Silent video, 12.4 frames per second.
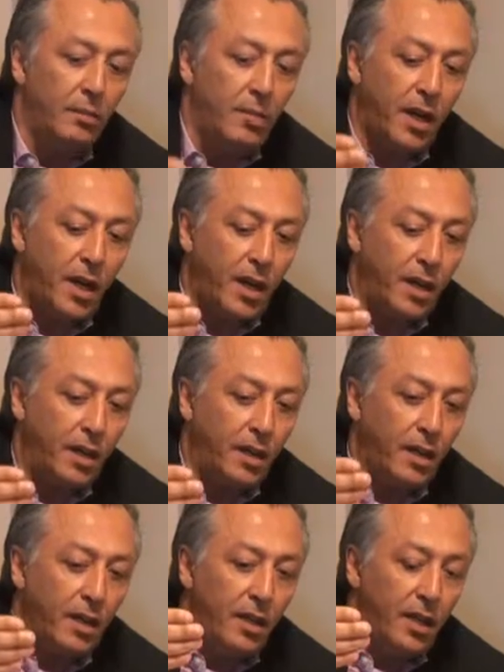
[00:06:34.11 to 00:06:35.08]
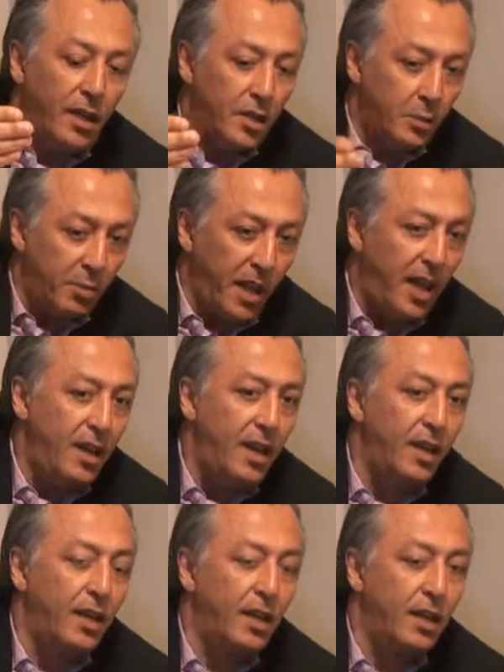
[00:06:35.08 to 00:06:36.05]
by
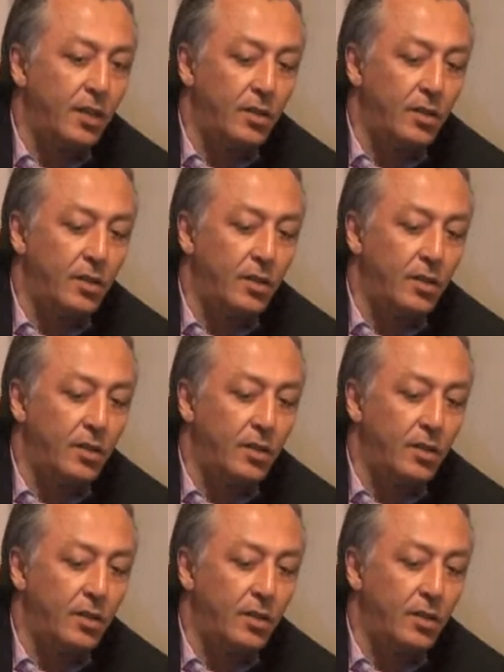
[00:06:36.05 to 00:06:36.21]
explaining